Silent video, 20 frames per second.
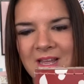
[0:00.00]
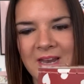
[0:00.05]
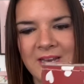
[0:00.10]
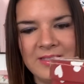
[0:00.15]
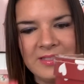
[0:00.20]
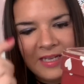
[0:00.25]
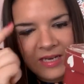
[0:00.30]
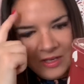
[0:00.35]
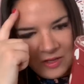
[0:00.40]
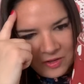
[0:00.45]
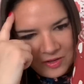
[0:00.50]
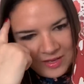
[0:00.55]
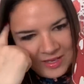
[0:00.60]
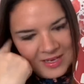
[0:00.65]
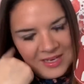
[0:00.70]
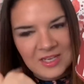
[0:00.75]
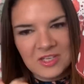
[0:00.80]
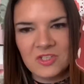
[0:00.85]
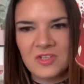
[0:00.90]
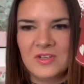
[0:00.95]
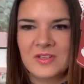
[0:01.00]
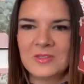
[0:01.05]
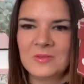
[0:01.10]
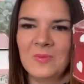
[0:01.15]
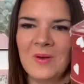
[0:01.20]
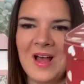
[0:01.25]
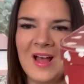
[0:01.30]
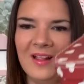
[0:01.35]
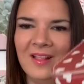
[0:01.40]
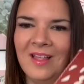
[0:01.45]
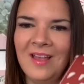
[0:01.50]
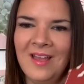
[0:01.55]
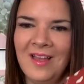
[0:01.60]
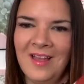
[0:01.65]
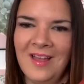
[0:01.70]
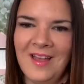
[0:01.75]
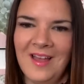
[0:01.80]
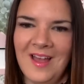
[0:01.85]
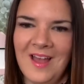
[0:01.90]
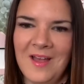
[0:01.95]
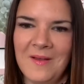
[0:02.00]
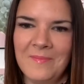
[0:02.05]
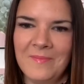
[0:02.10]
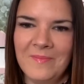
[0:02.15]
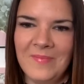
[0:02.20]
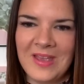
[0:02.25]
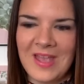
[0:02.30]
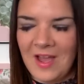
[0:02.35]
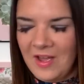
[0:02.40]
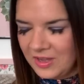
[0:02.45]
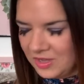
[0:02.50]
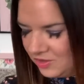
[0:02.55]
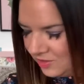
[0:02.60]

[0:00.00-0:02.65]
And it's in good condition as well. But yeah, I